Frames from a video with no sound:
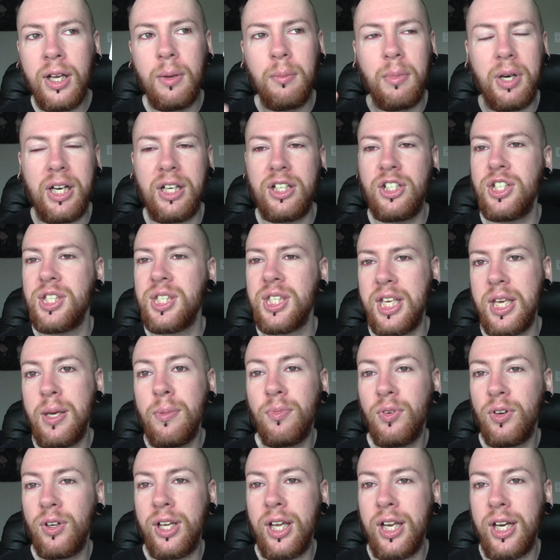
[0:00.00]
but I just keep
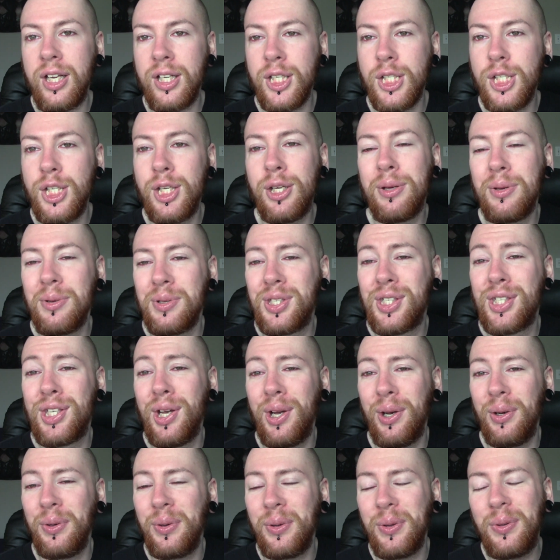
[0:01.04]
forgetting to do
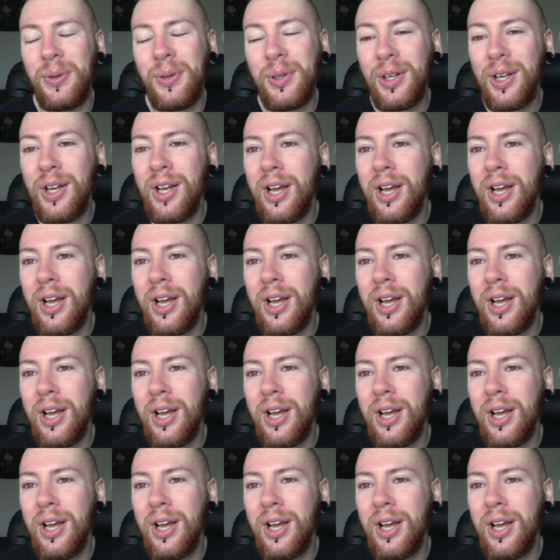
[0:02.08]
so.